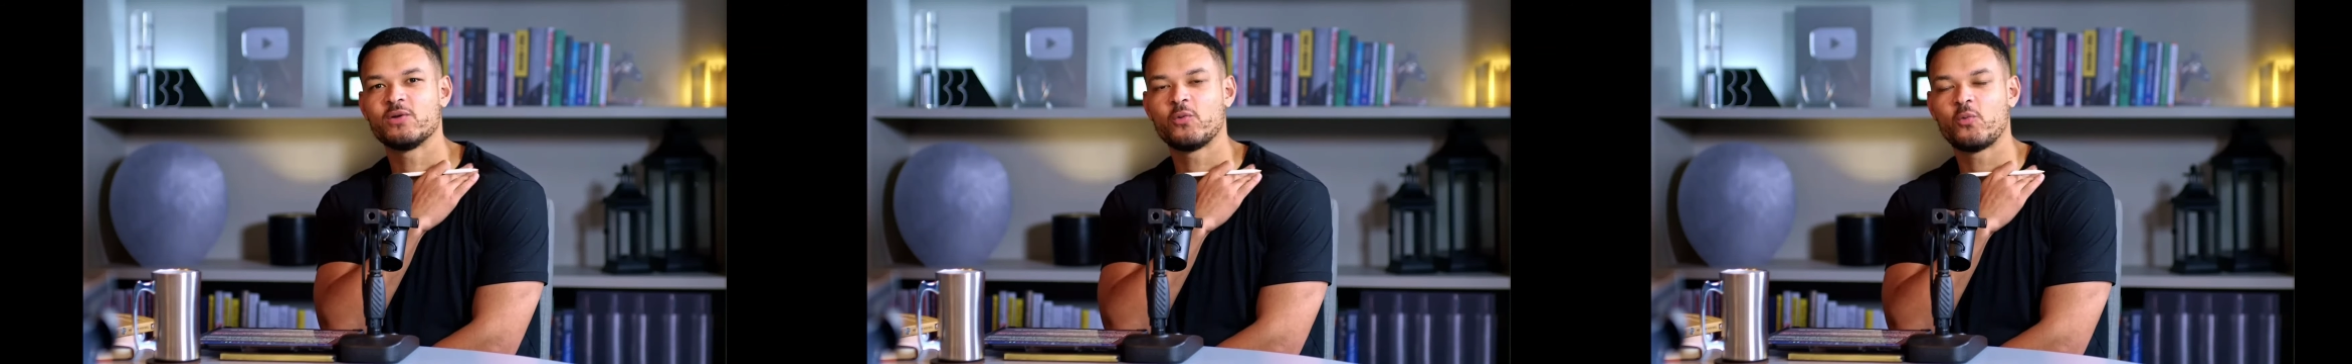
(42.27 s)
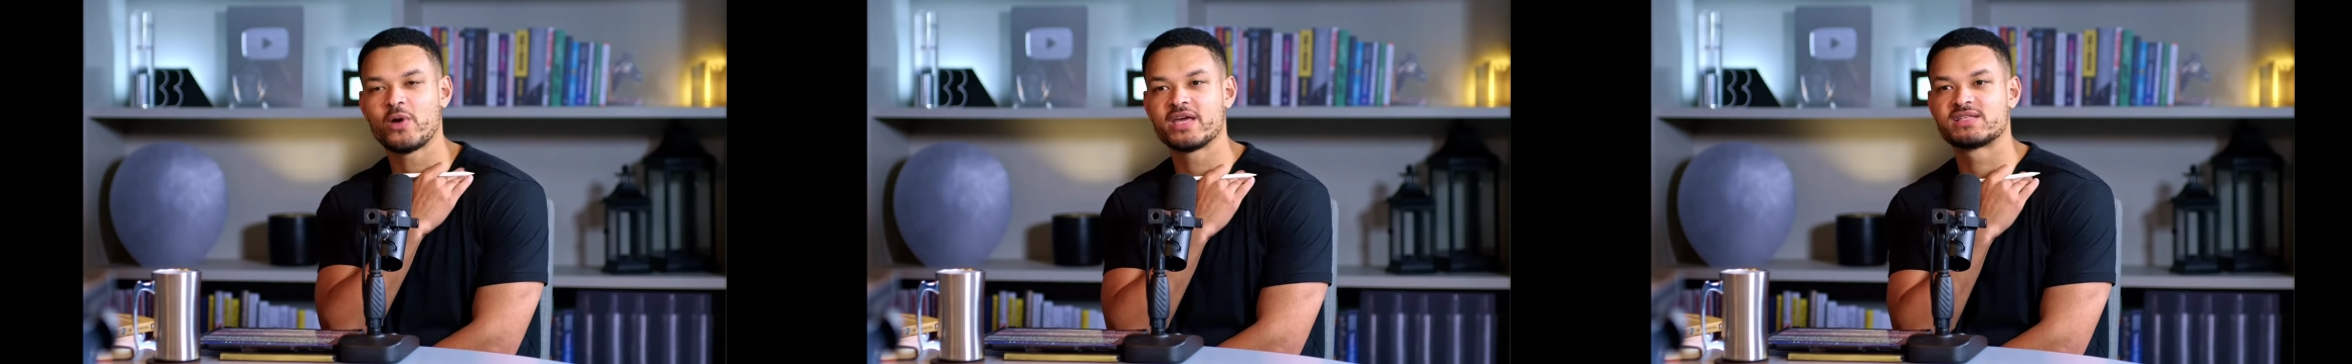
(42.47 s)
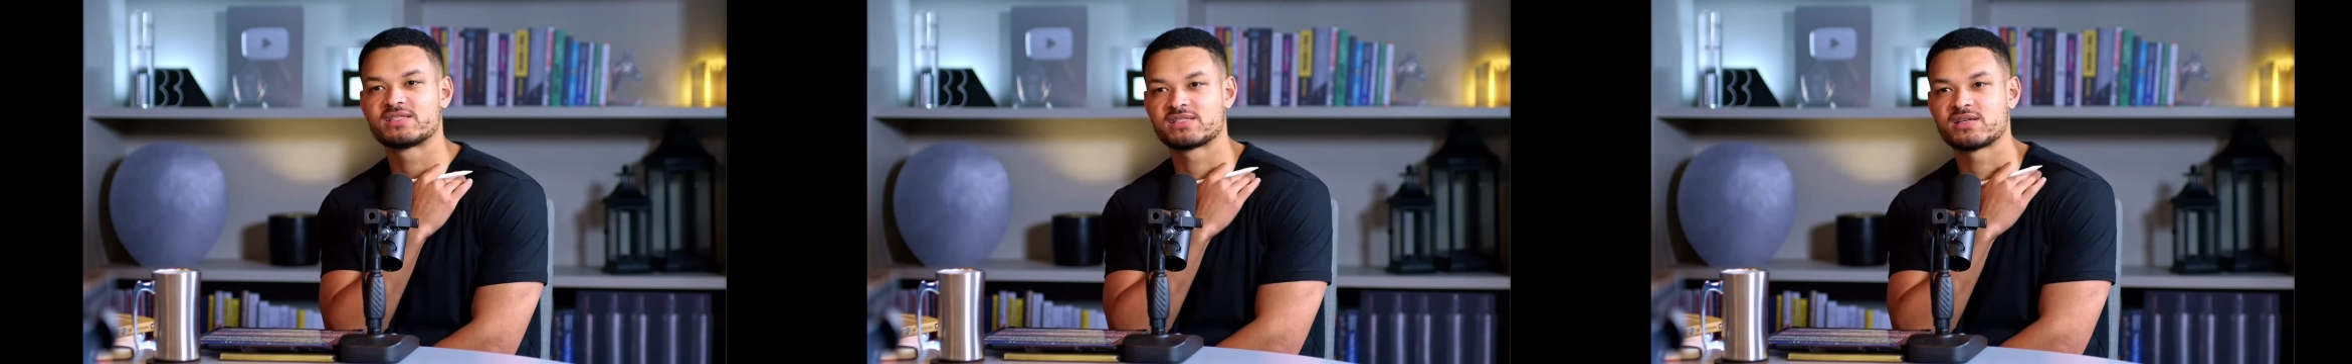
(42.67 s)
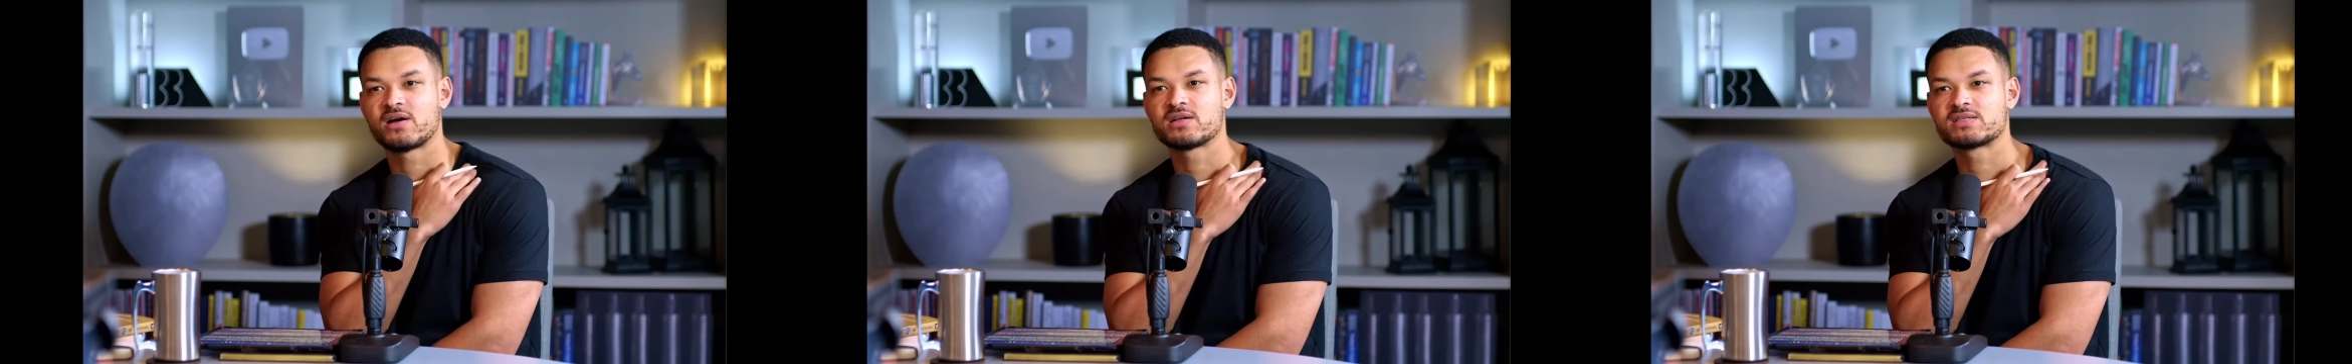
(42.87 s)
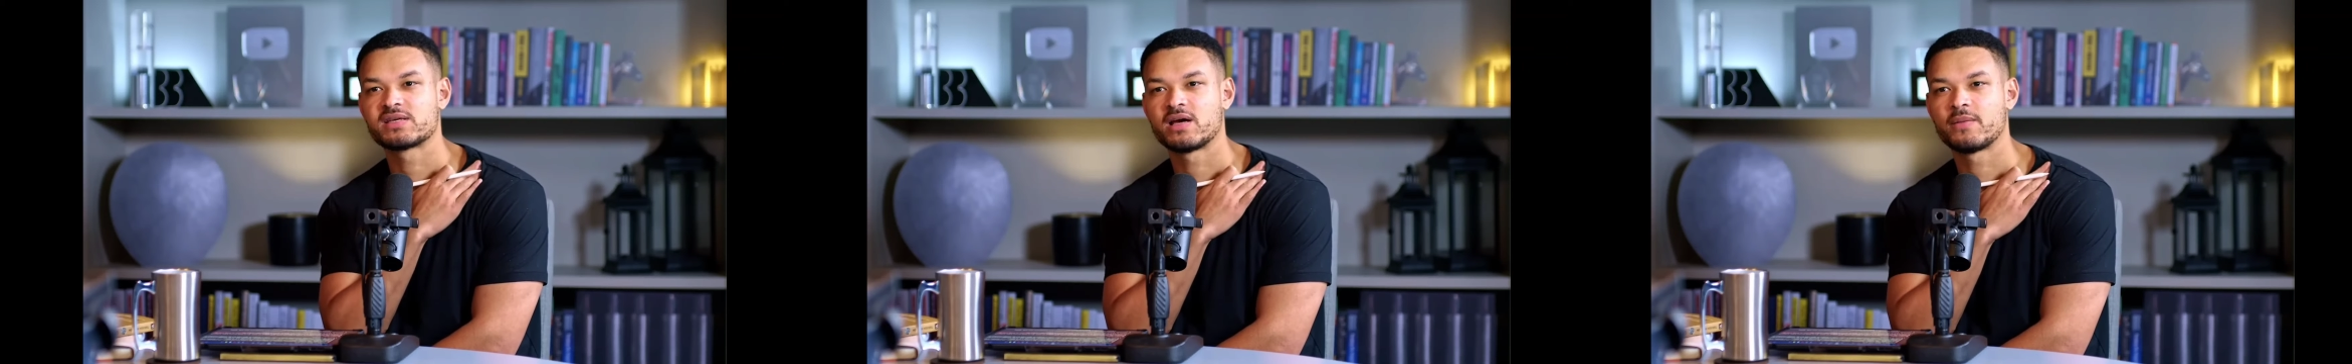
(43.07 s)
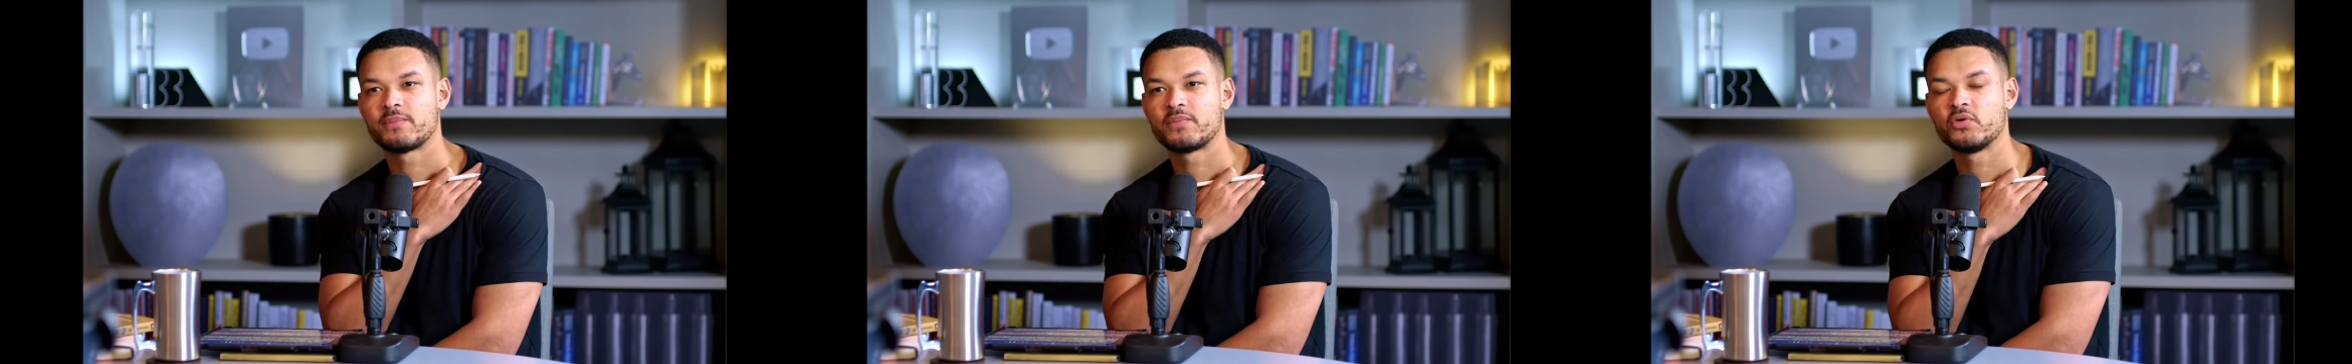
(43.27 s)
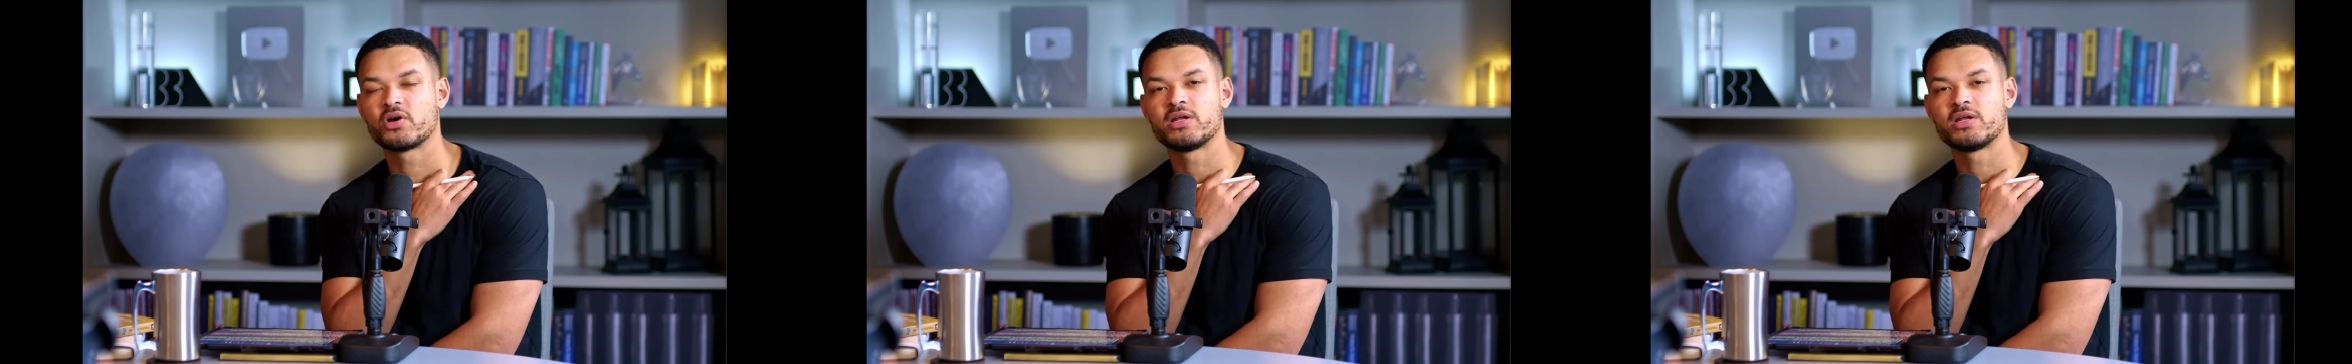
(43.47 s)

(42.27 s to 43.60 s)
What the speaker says: in the weird startup,